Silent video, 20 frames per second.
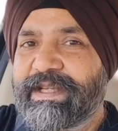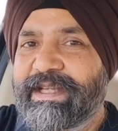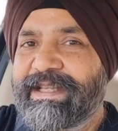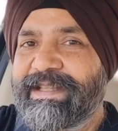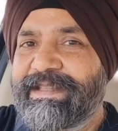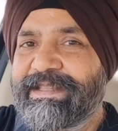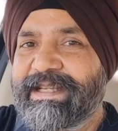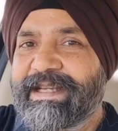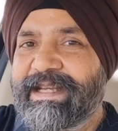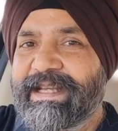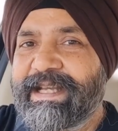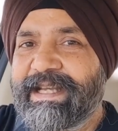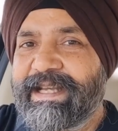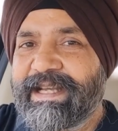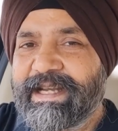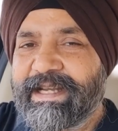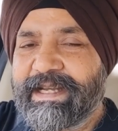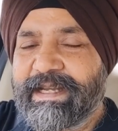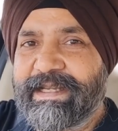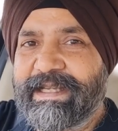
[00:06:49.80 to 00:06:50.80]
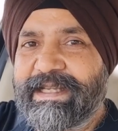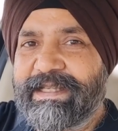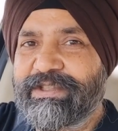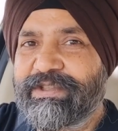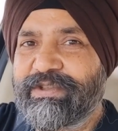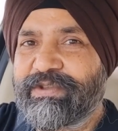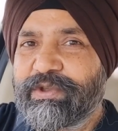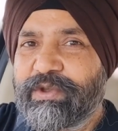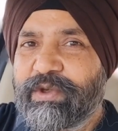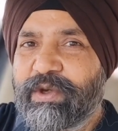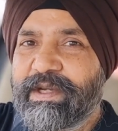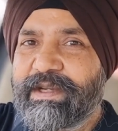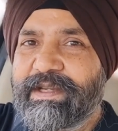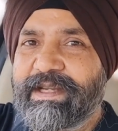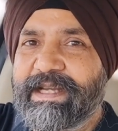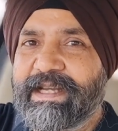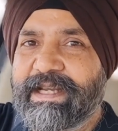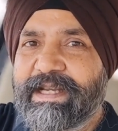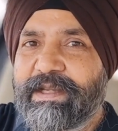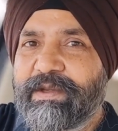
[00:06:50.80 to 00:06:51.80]
is, AI is not
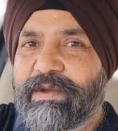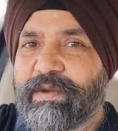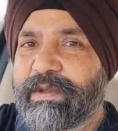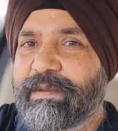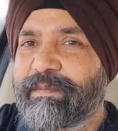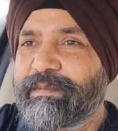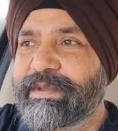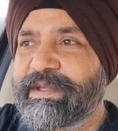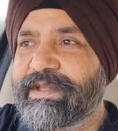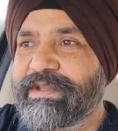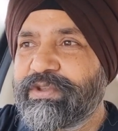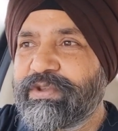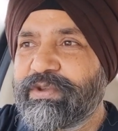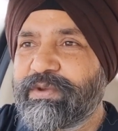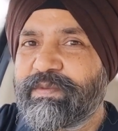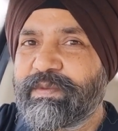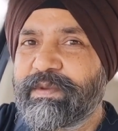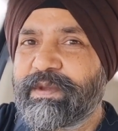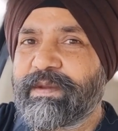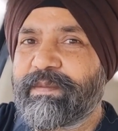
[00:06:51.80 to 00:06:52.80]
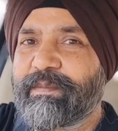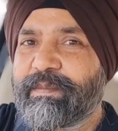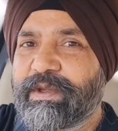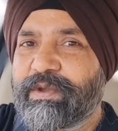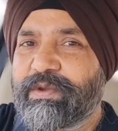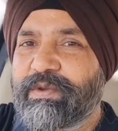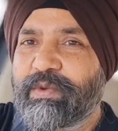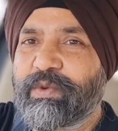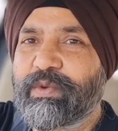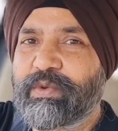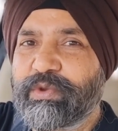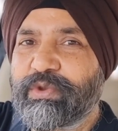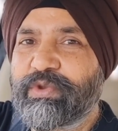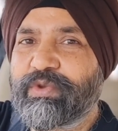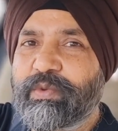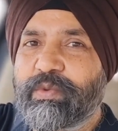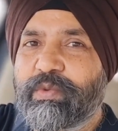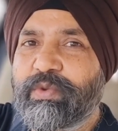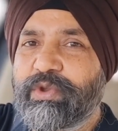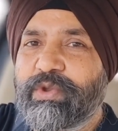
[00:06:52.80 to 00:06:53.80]
here to replace you, but those
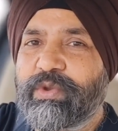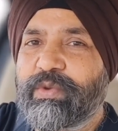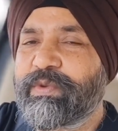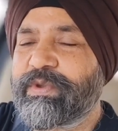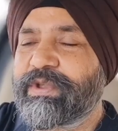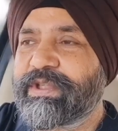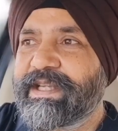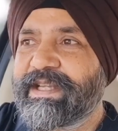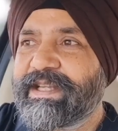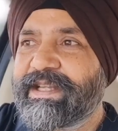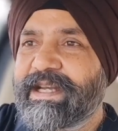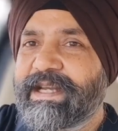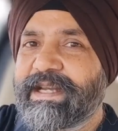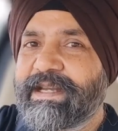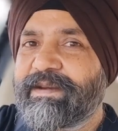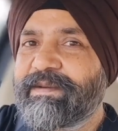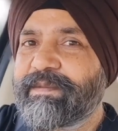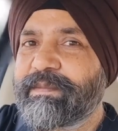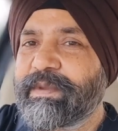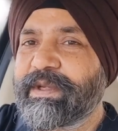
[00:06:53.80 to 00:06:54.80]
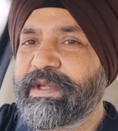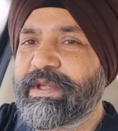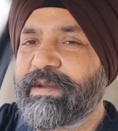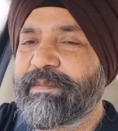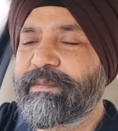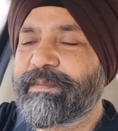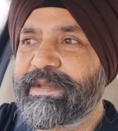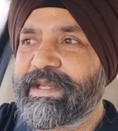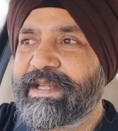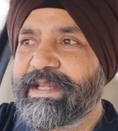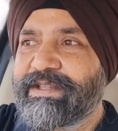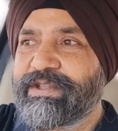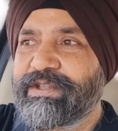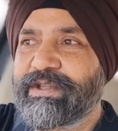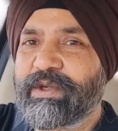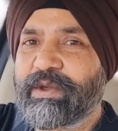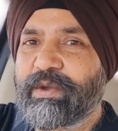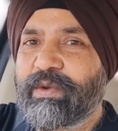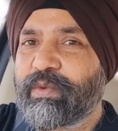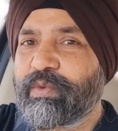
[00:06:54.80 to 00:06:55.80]
who use AI will
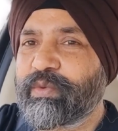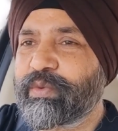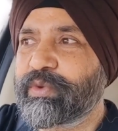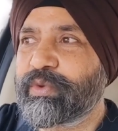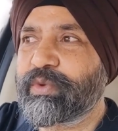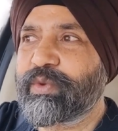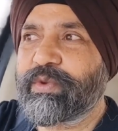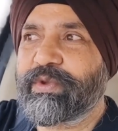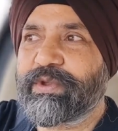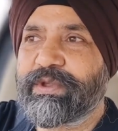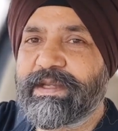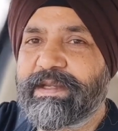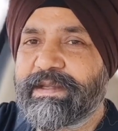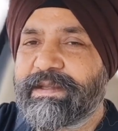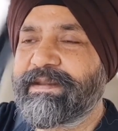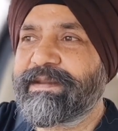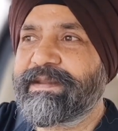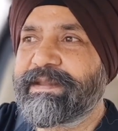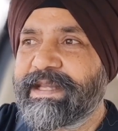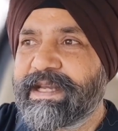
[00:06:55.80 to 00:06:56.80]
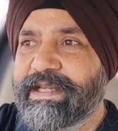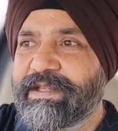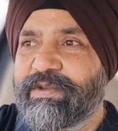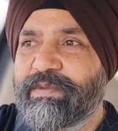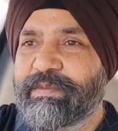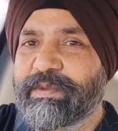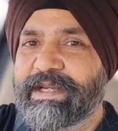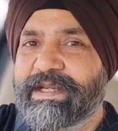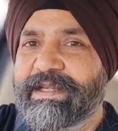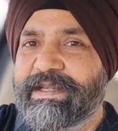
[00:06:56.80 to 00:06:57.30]
replace who don't. That's why